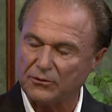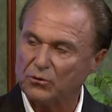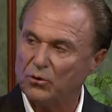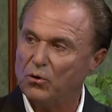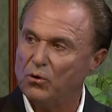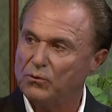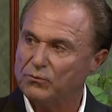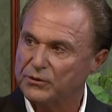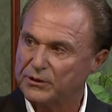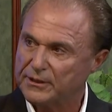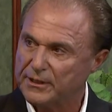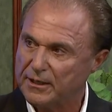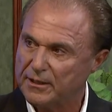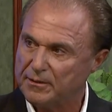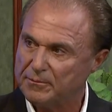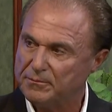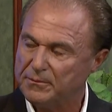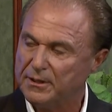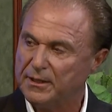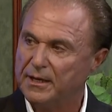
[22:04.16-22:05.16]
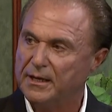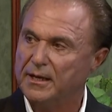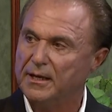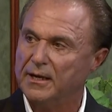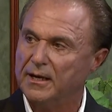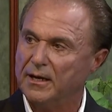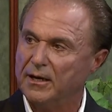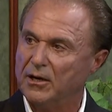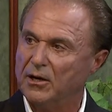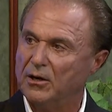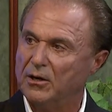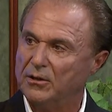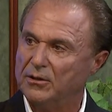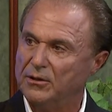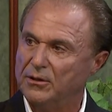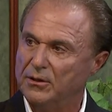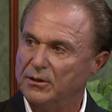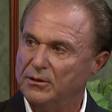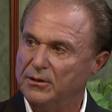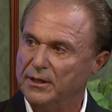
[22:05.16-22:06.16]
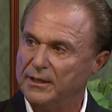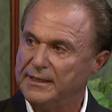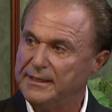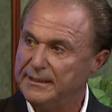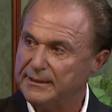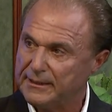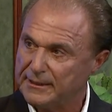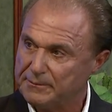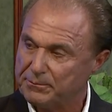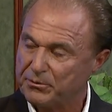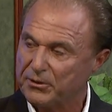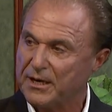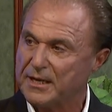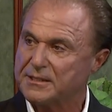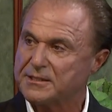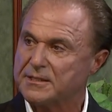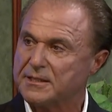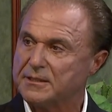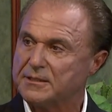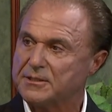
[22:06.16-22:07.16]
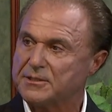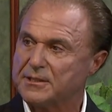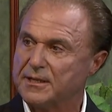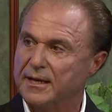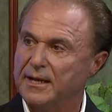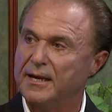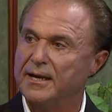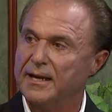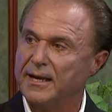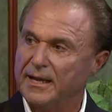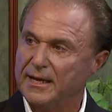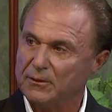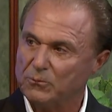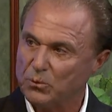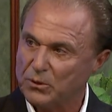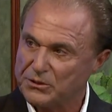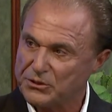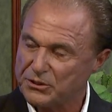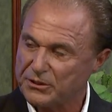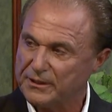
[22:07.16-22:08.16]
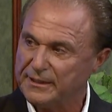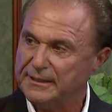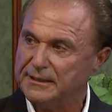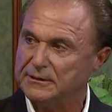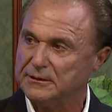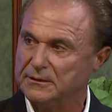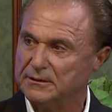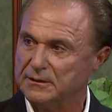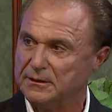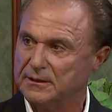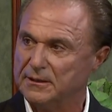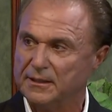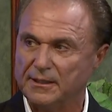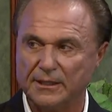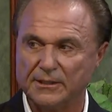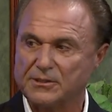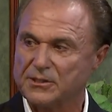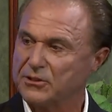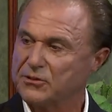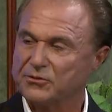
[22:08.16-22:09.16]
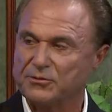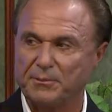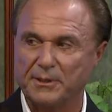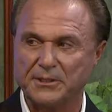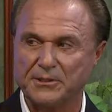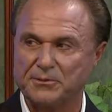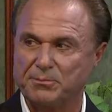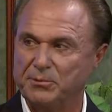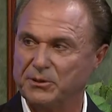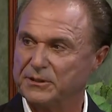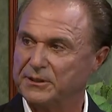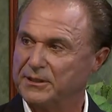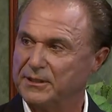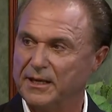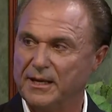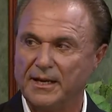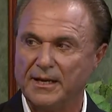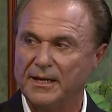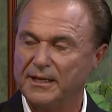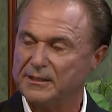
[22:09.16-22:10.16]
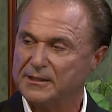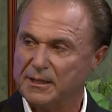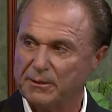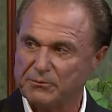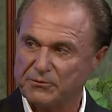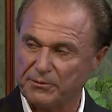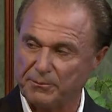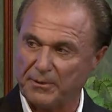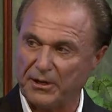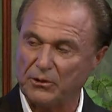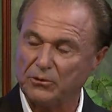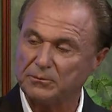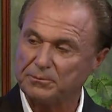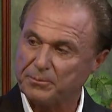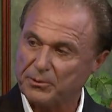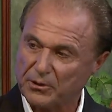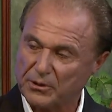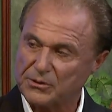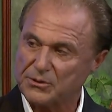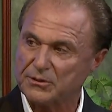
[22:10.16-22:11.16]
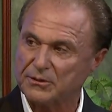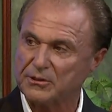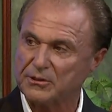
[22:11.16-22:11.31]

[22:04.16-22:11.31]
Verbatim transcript: to overcome uh, the healing process and once you're healed it's a tremendous book it, it comes from my own personal